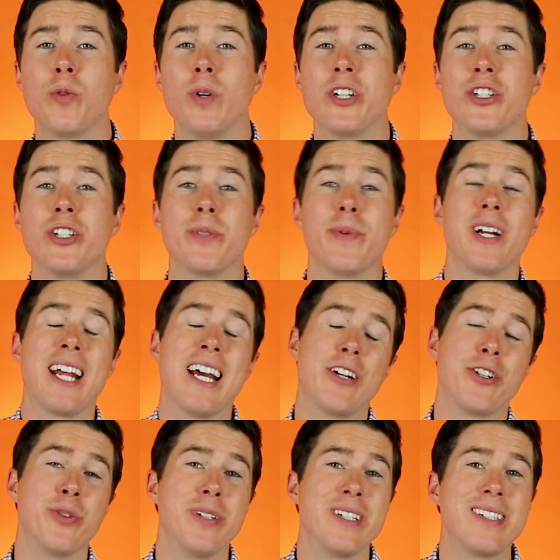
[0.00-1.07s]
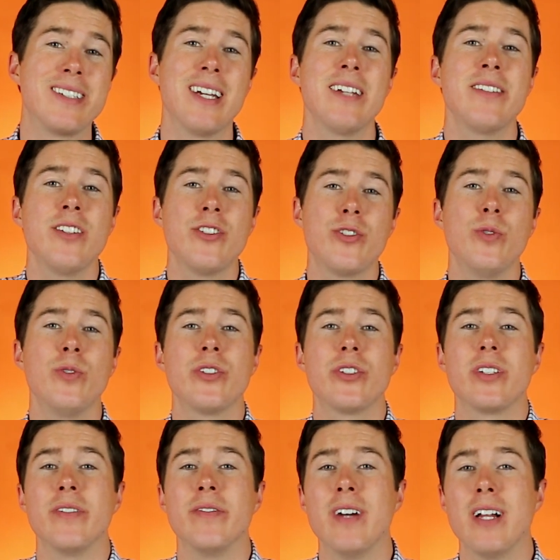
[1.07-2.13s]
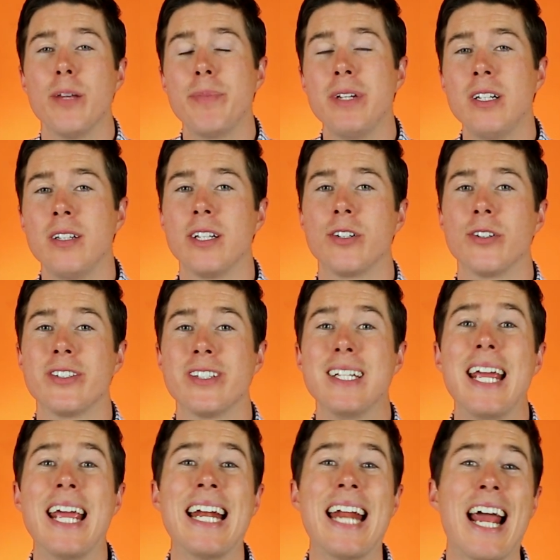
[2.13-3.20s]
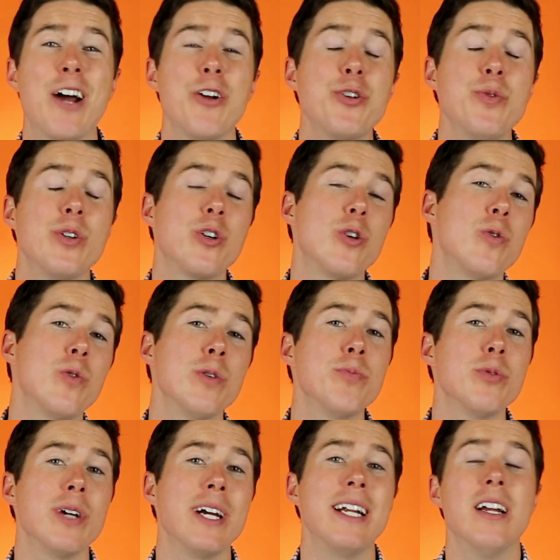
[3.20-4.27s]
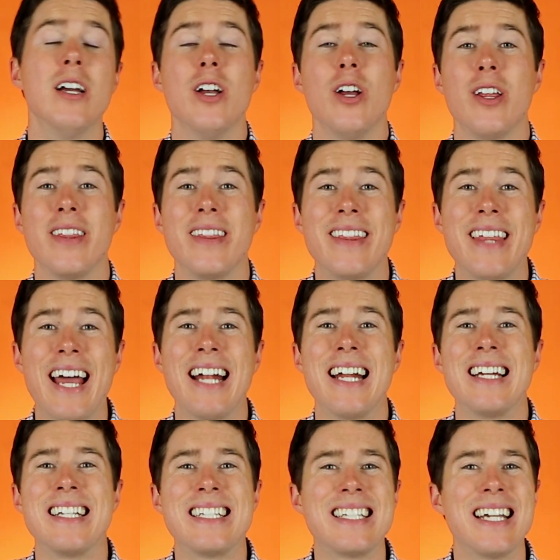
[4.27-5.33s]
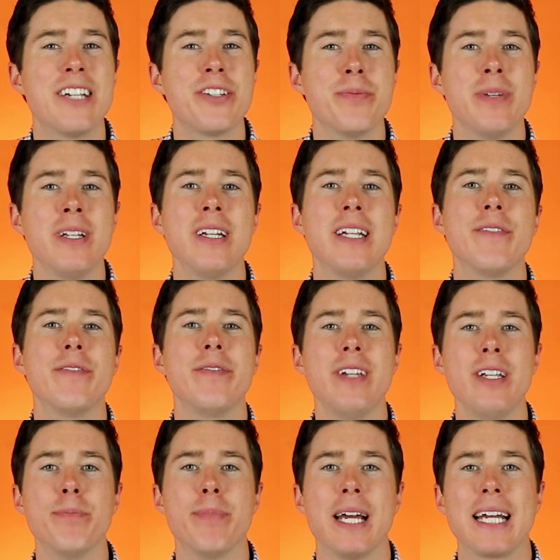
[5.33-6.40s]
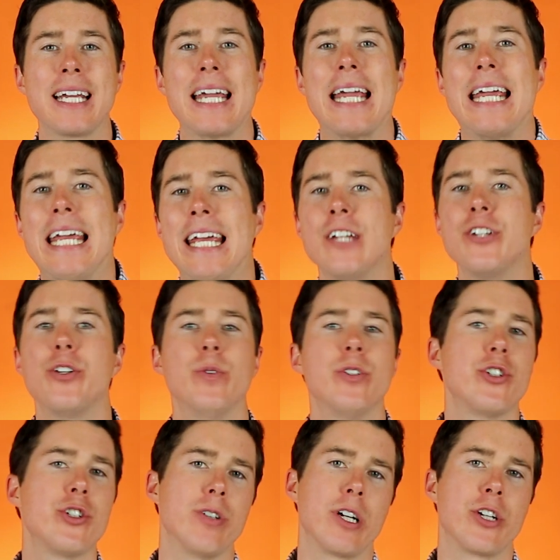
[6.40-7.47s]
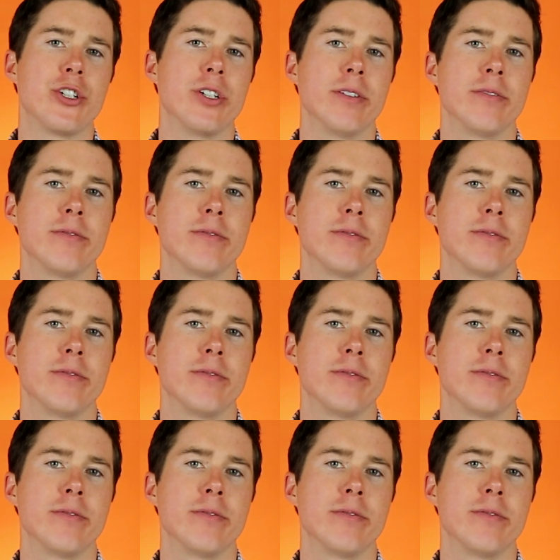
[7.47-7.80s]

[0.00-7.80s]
questions about how to assess a student's developing literacy and how to incorporate that assessment feedback into instruction.